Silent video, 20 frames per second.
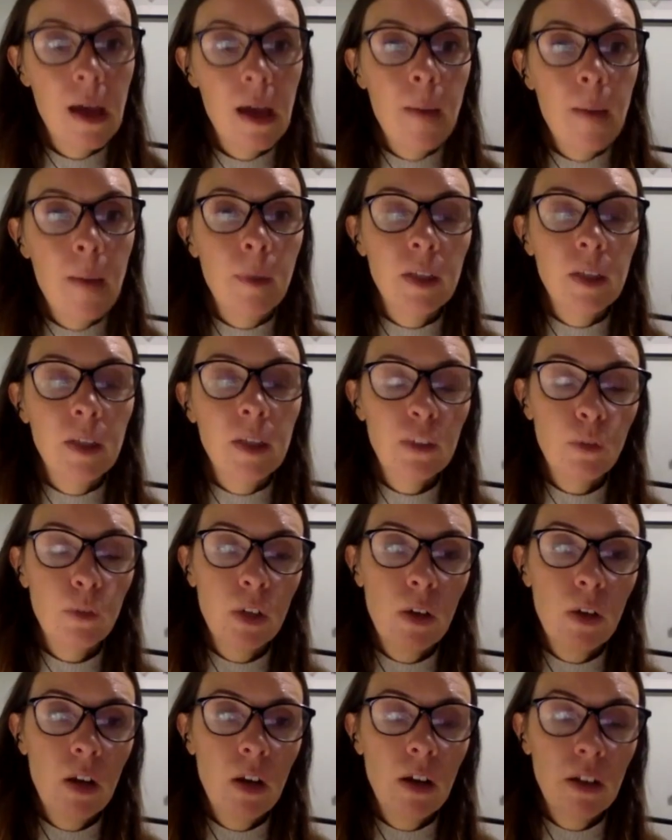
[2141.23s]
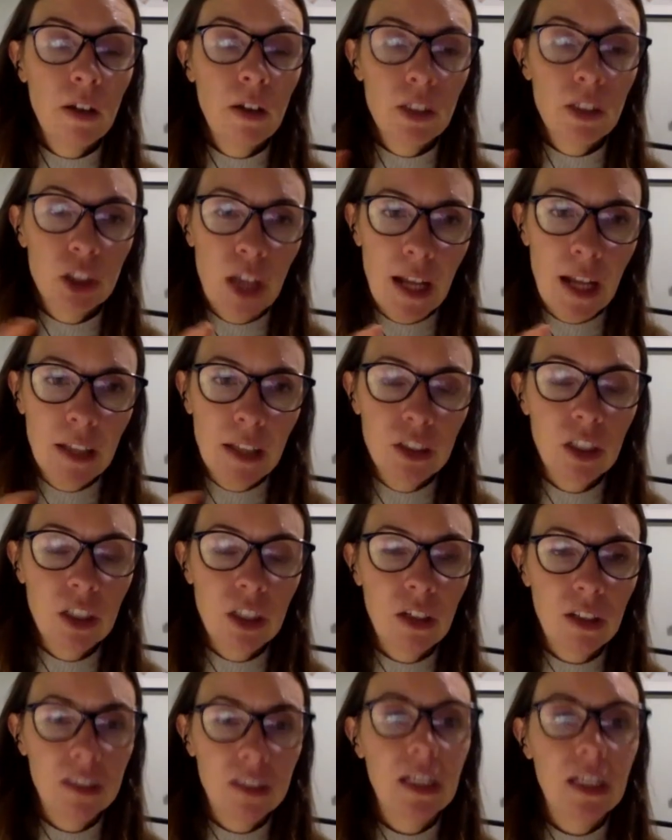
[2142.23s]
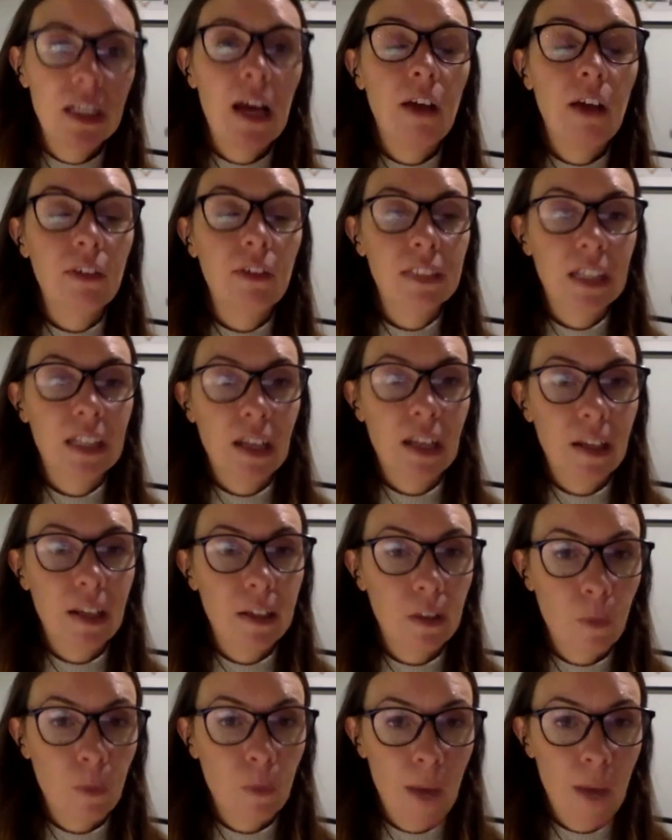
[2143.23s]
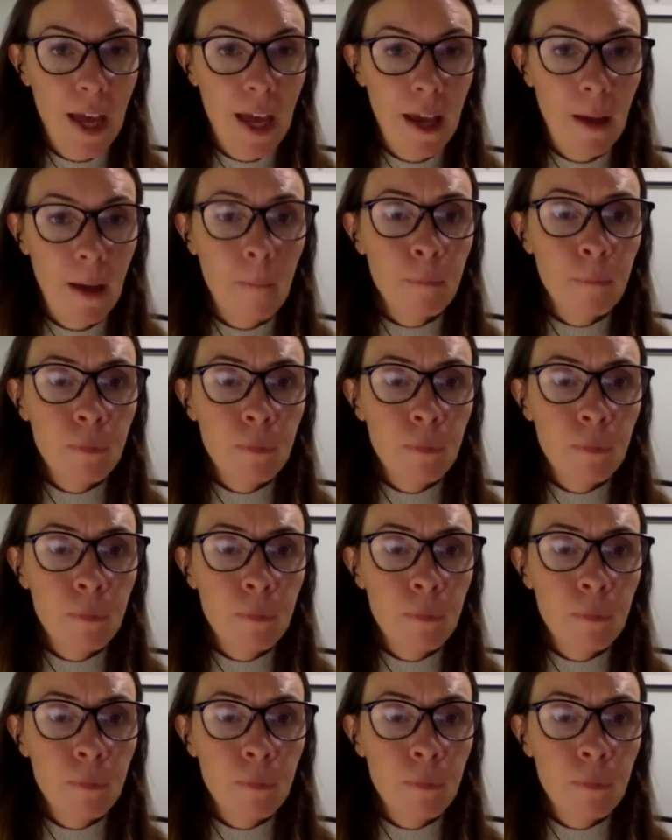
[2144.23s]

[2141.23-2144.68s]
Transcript: because if we're no longer challenging ourselves in a little way